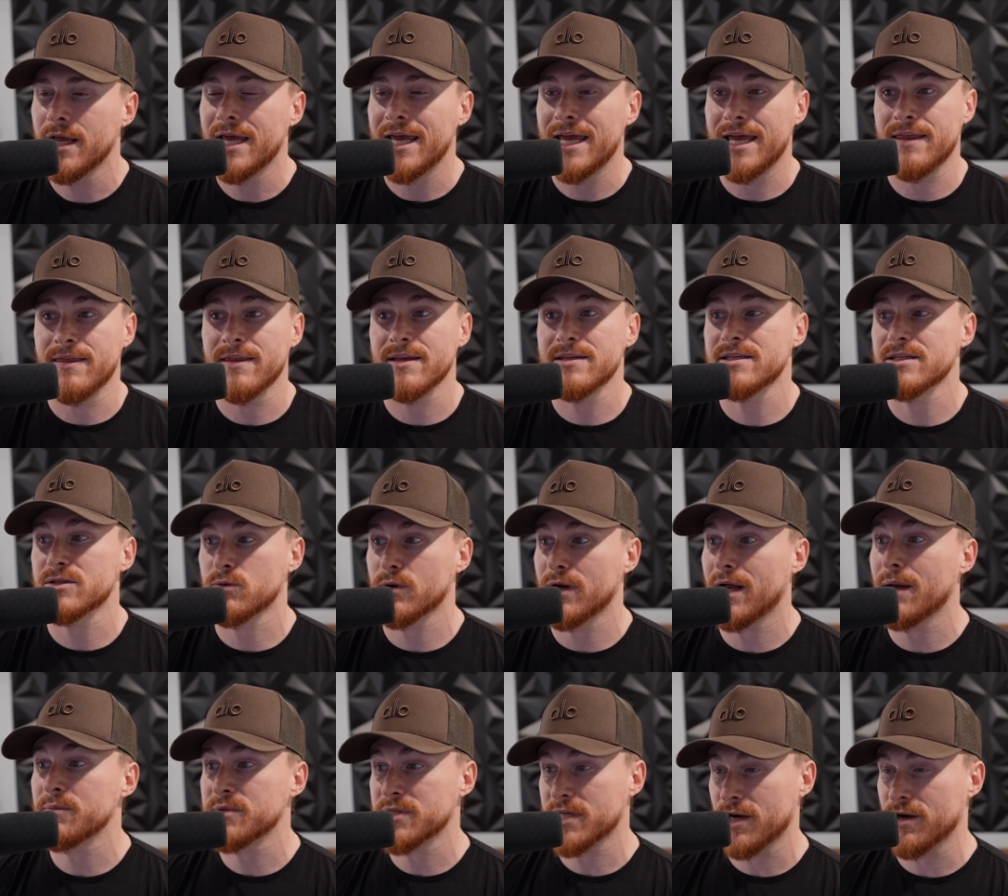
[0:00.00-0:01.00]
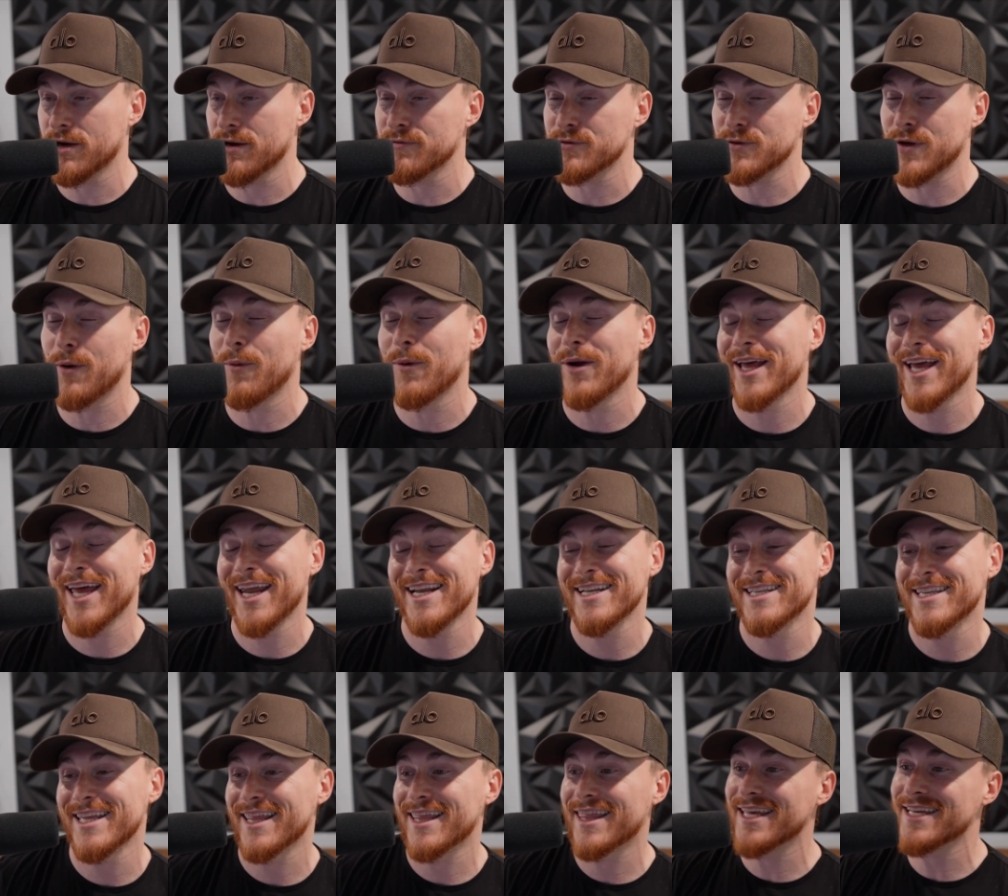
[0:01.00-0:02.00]
And this is what I'm scared of. So I want to get
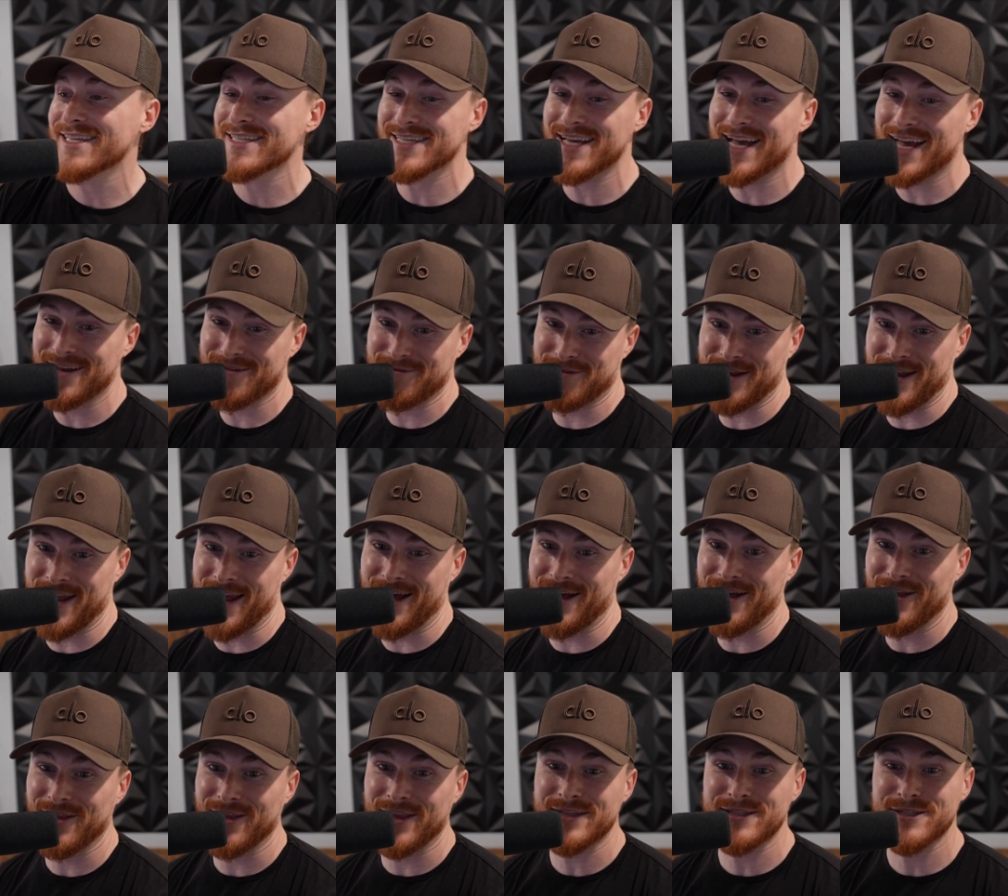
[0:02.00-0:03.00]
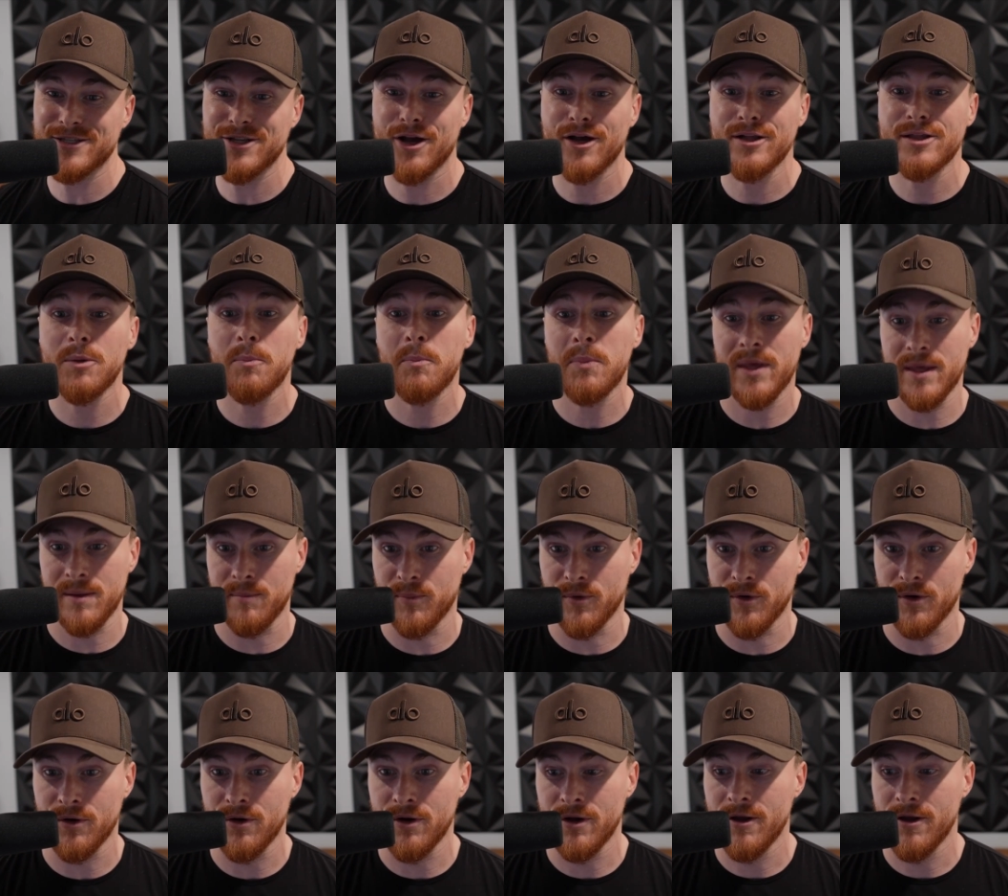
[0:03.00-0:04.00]
into this side of it now. Let's talk to people.